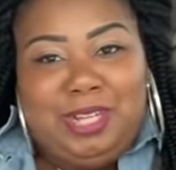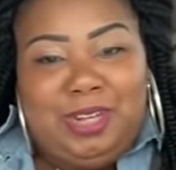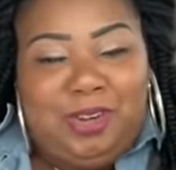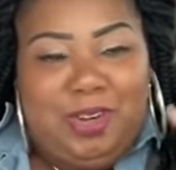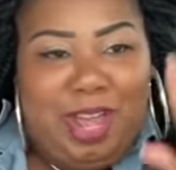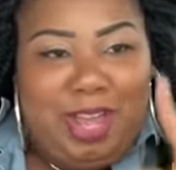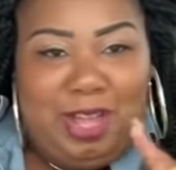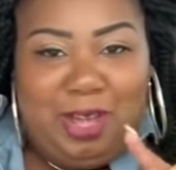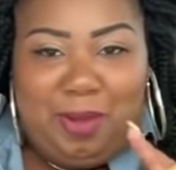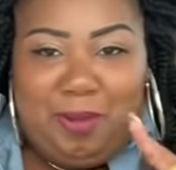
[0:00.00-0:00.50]
the
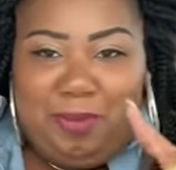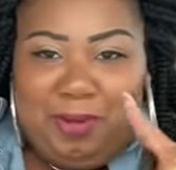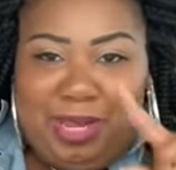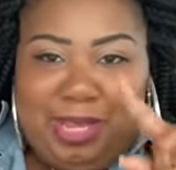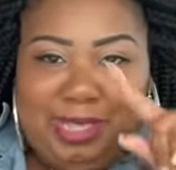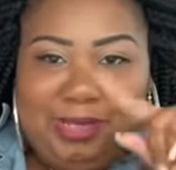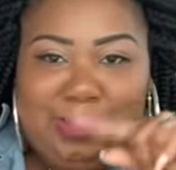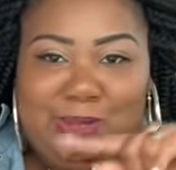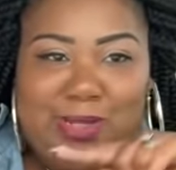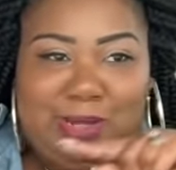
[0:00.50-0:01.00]
crack up
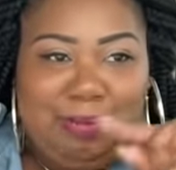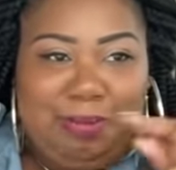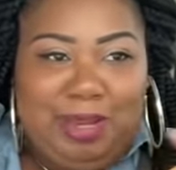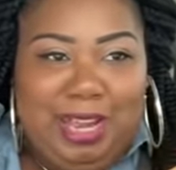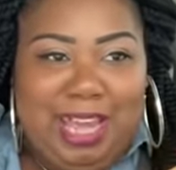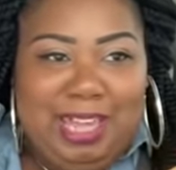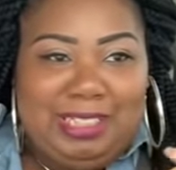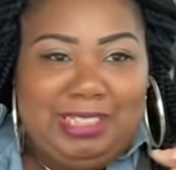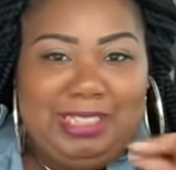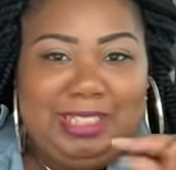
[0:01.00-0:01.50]
plates with the
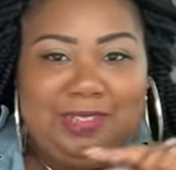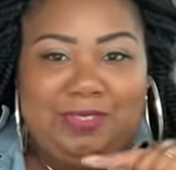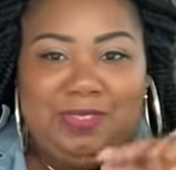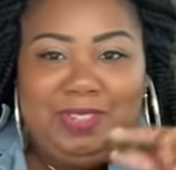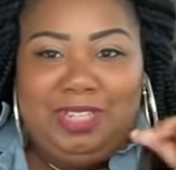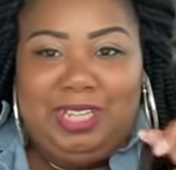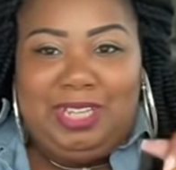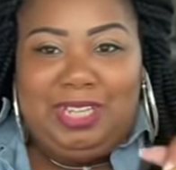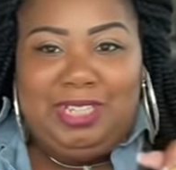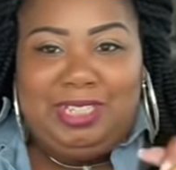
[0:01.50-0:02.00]
black stuff
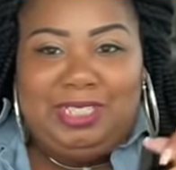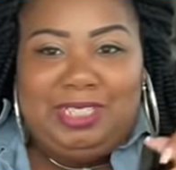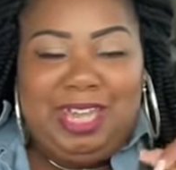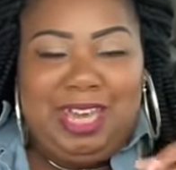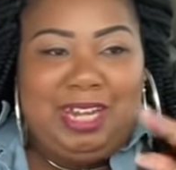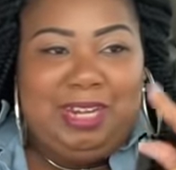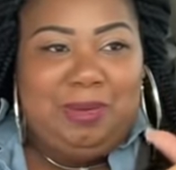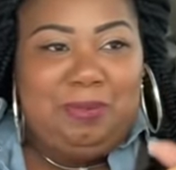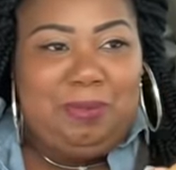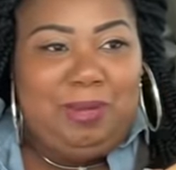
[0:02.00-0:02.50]
in the
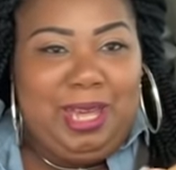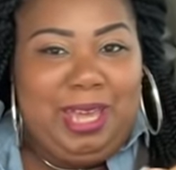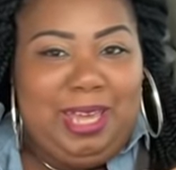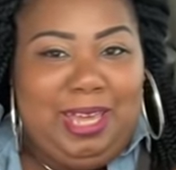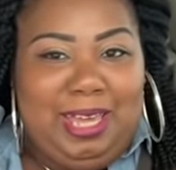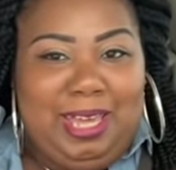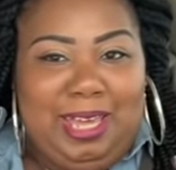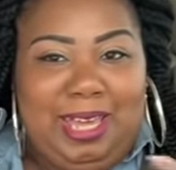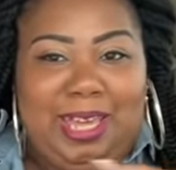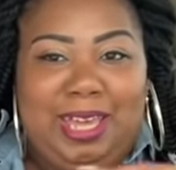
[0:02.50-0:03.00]
inside of the plate?
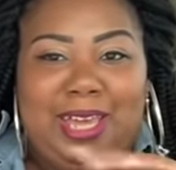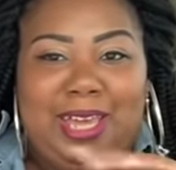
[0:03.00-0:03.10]
Man,